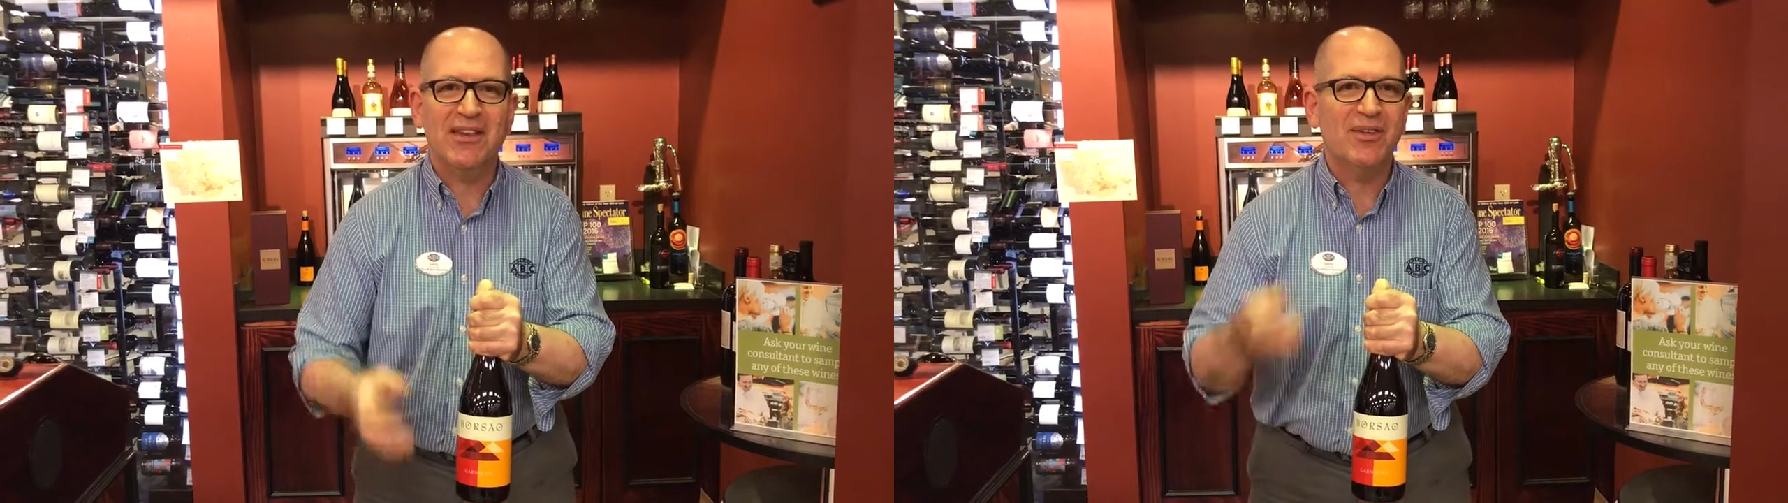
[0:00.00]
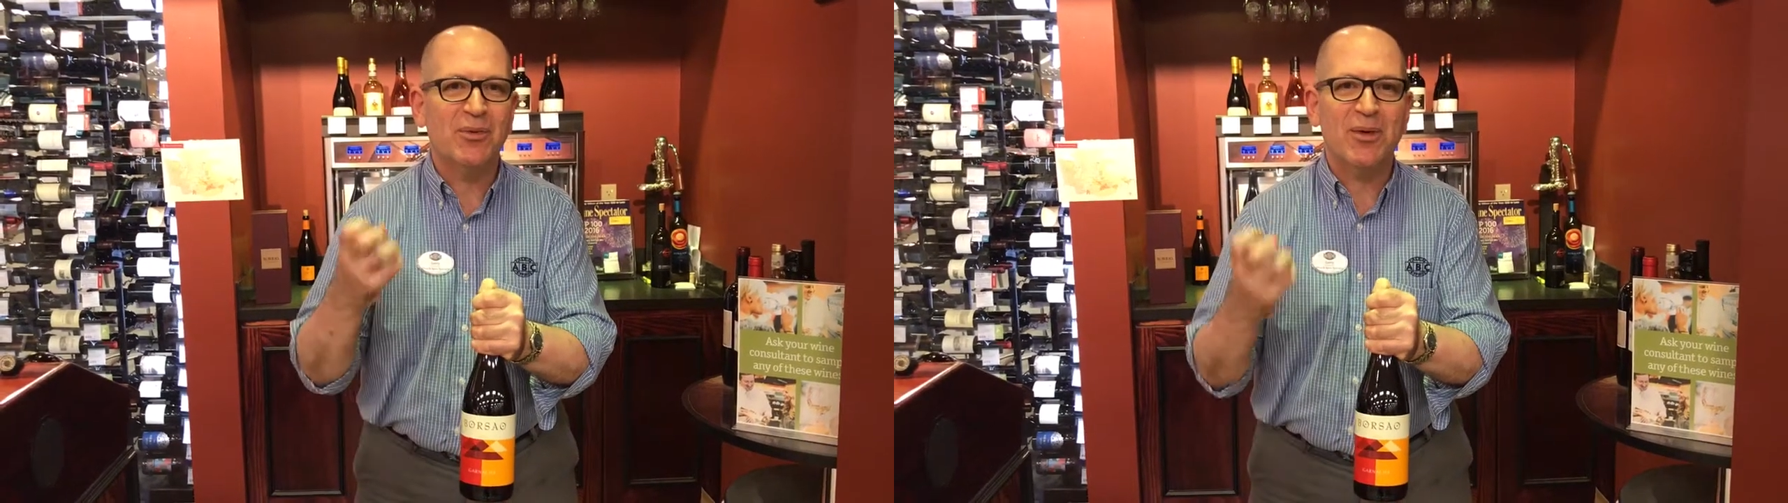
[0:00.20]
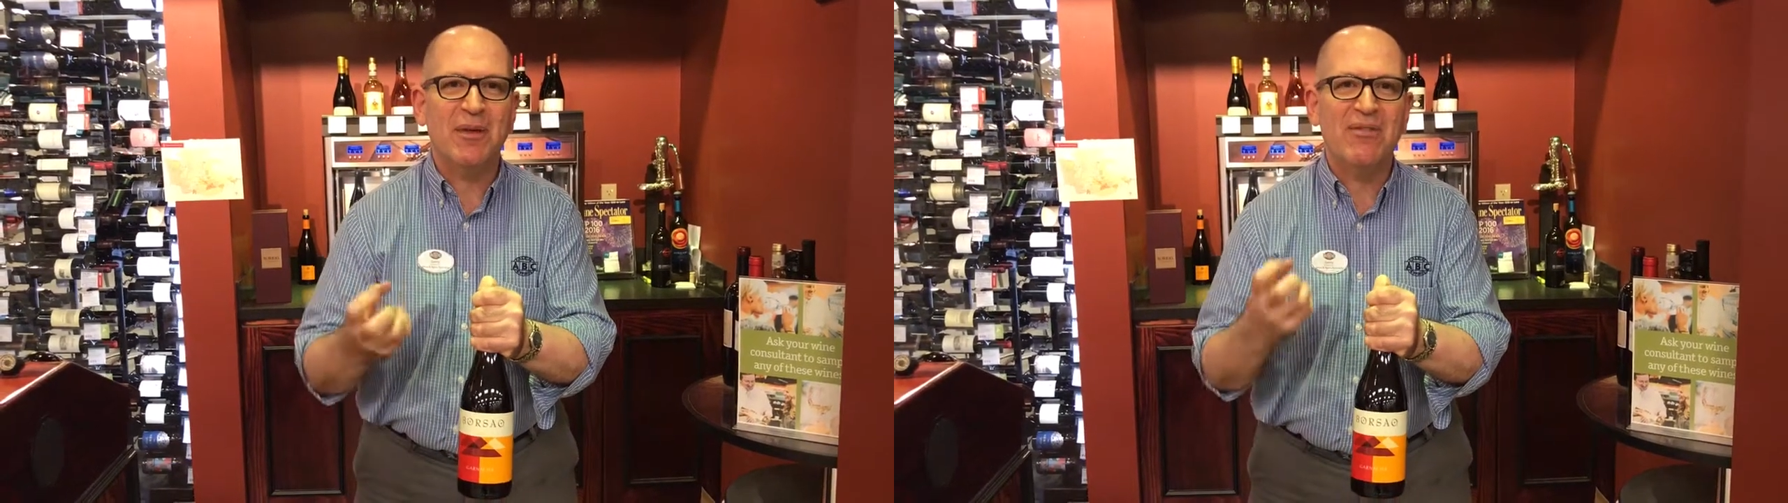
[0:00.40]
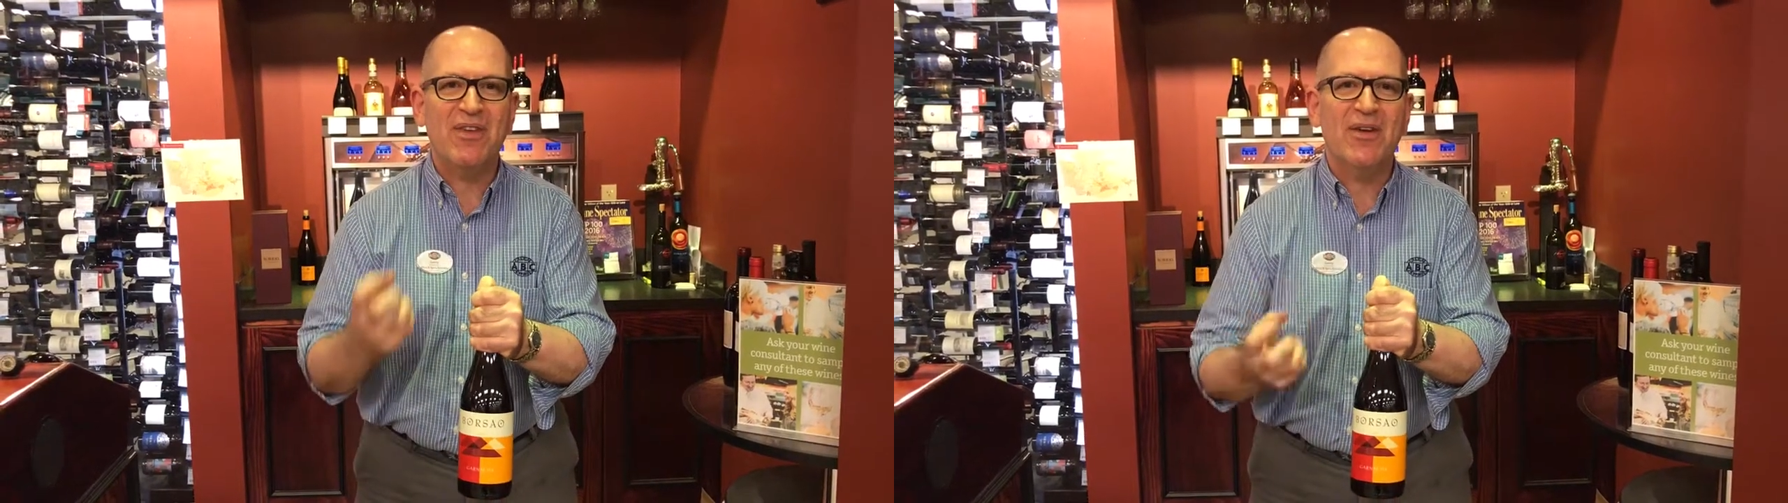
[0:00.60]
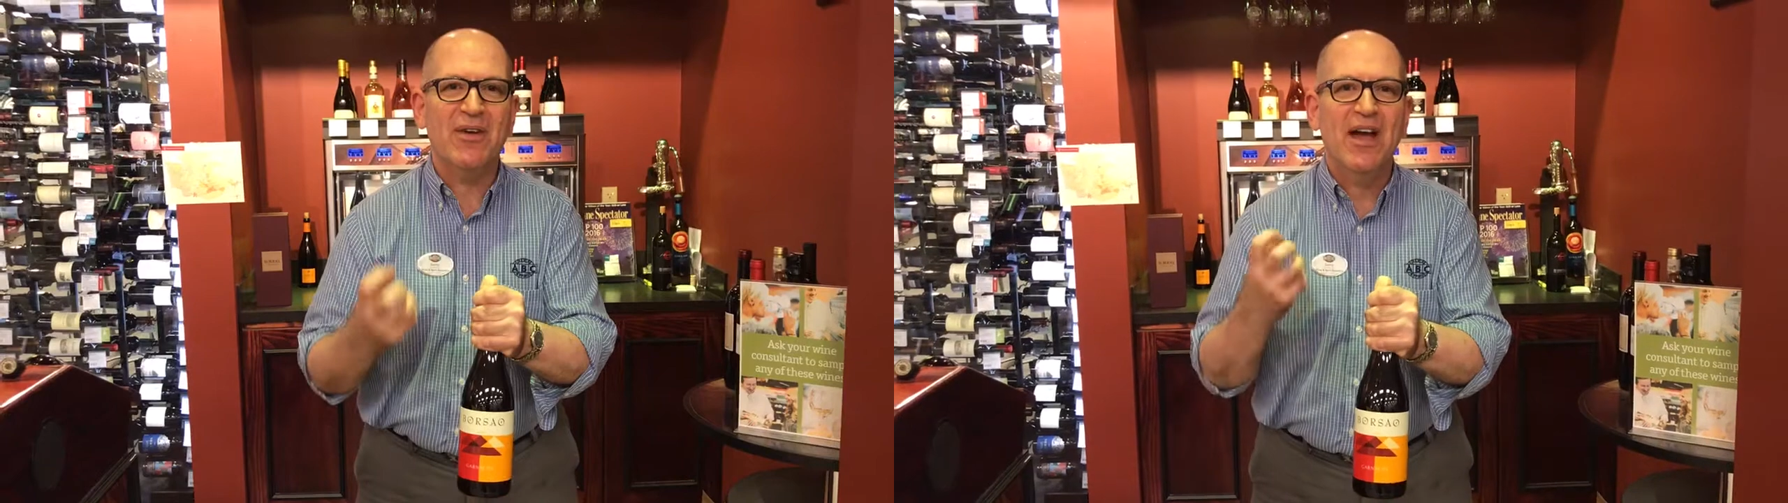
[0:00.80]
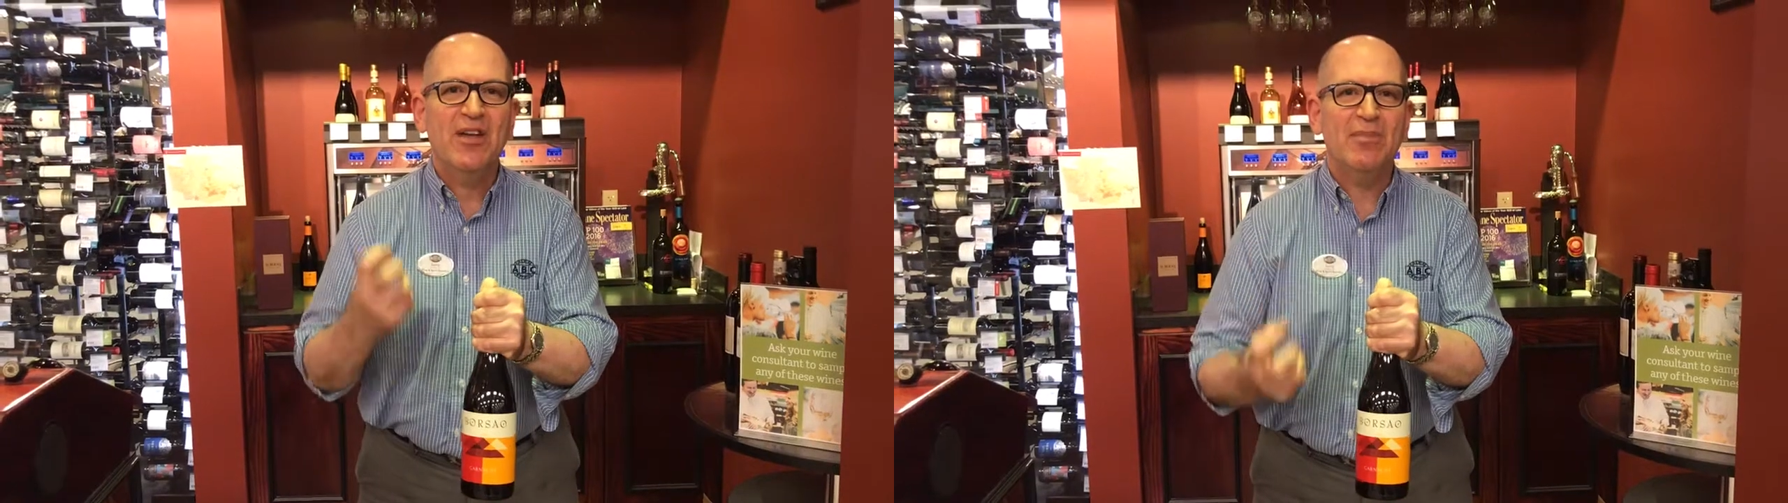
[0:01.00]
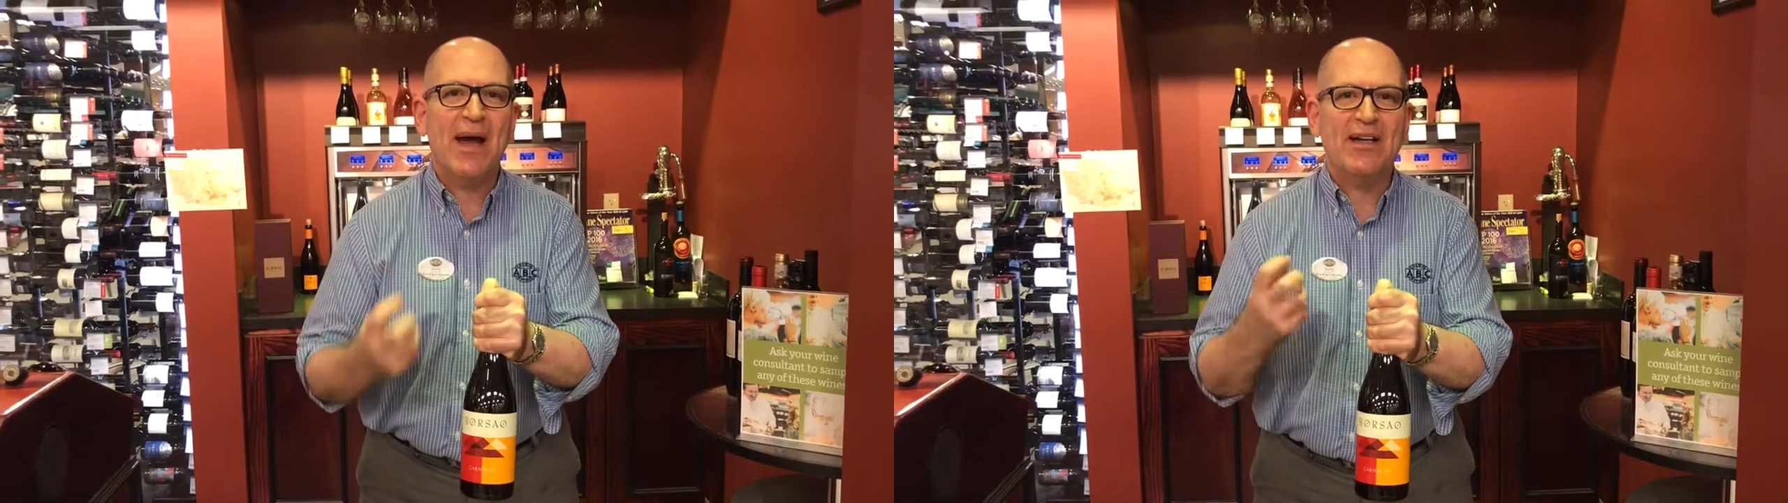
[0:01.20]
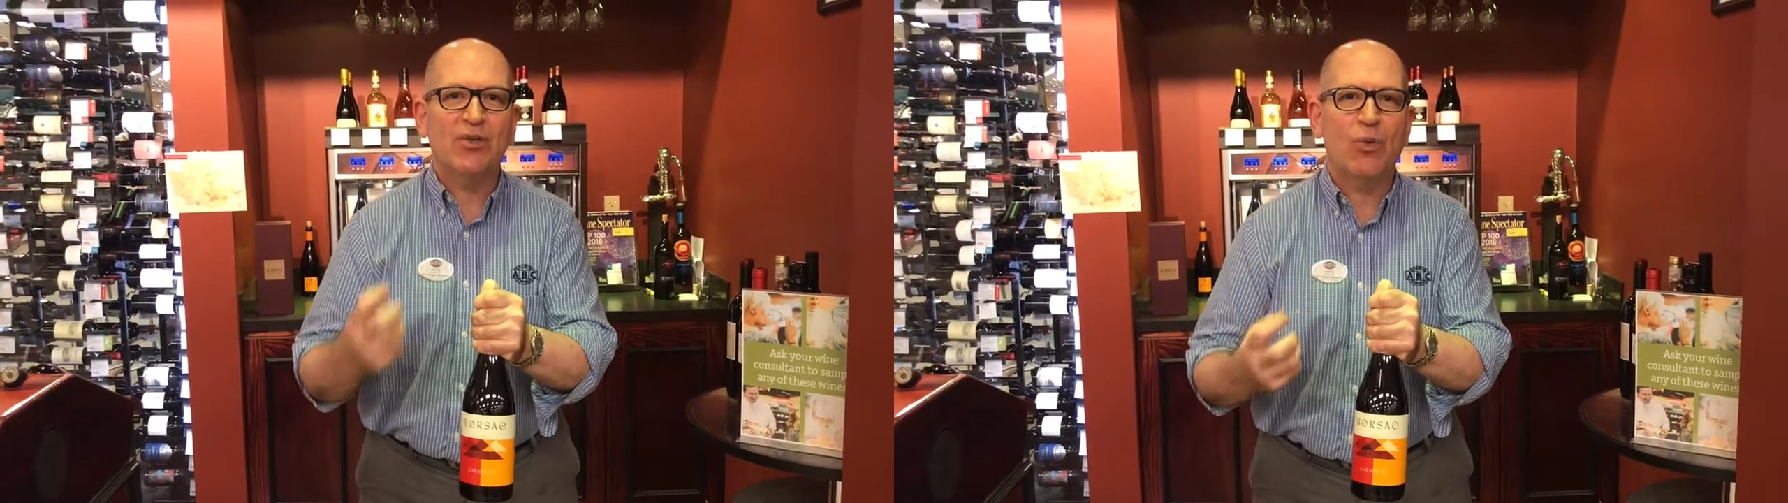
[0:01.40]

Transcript: He is one of my favorite Spanish